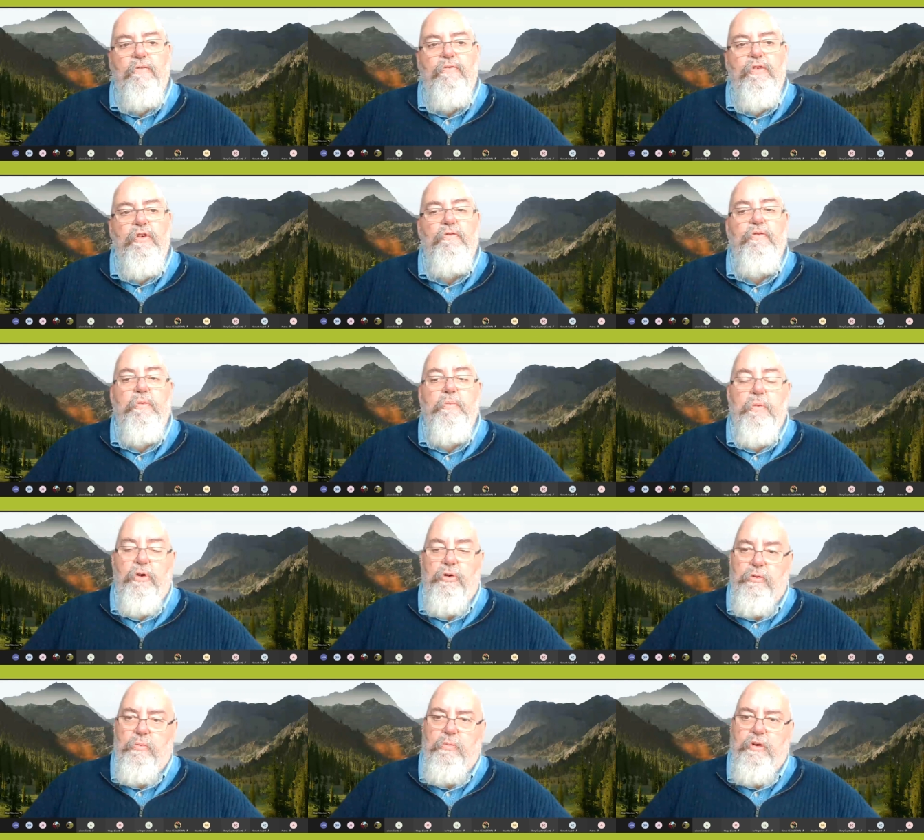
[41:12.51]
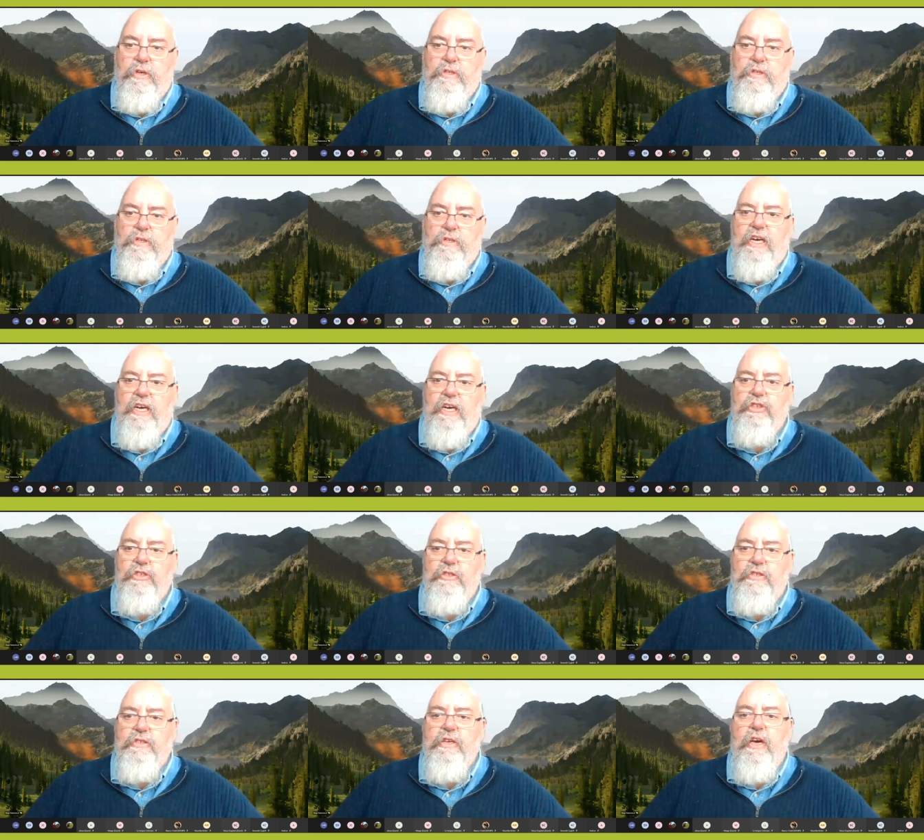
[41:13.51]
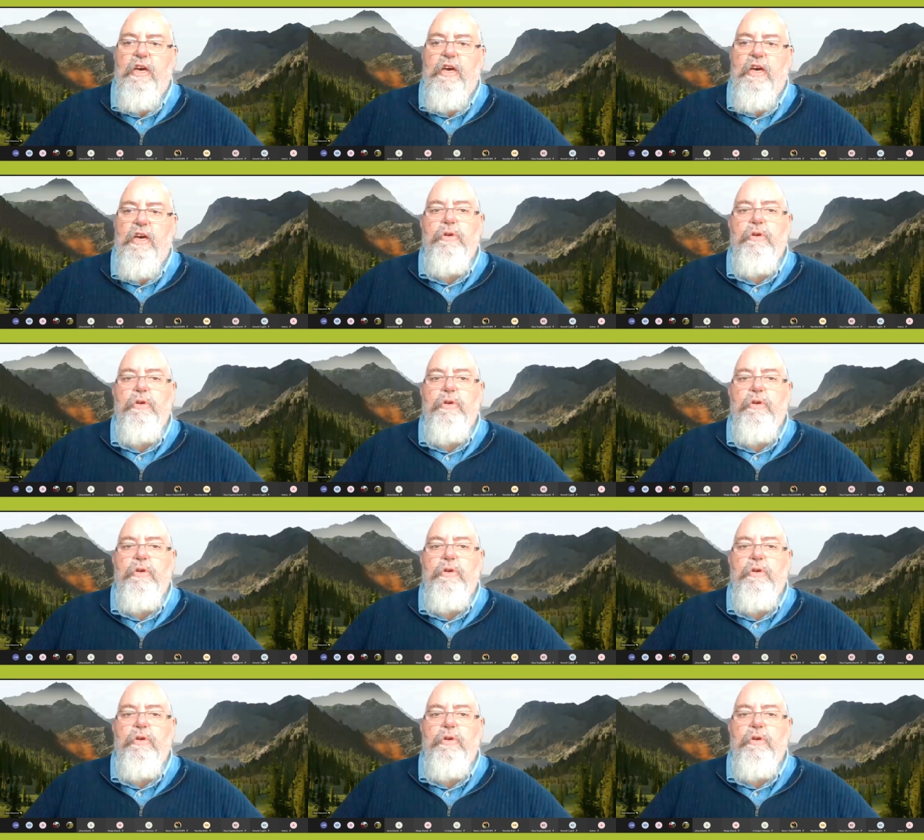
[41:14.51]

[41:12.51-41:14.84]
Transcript: for, for both presentations,